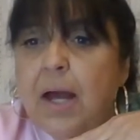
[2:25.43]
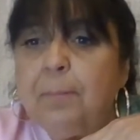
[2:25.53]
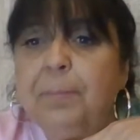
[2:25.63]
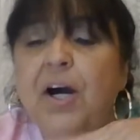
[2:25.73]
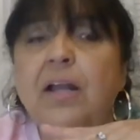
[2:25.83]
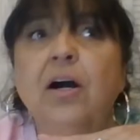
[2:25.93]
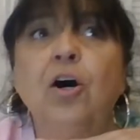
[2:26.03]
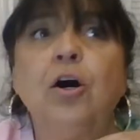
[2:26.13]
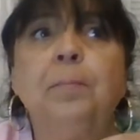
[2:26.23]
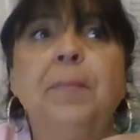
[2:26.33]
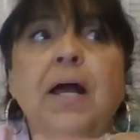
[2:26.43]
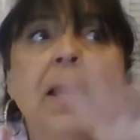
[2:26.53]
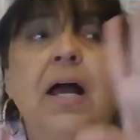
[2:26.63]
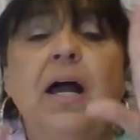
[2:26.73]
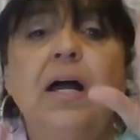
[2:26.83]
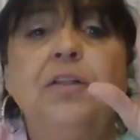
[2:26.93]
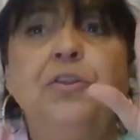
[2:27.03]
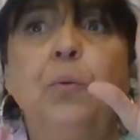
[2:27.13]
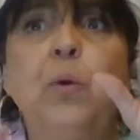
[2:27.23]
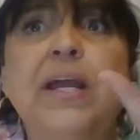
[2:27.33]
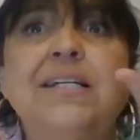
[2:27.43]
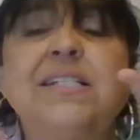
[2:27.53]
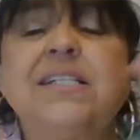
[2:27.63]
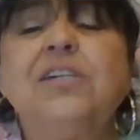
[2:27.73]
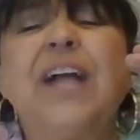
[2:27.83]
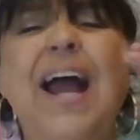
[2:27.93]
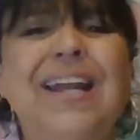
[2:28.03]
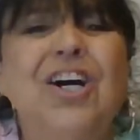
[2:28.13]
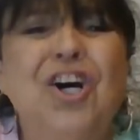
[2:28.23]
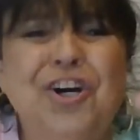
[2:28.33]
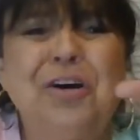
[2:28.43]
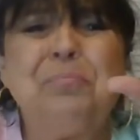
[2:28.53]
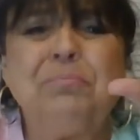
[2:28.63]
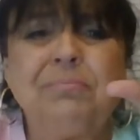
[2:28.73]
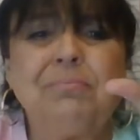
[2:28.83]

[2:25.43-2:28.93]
But the wind's still kind of up.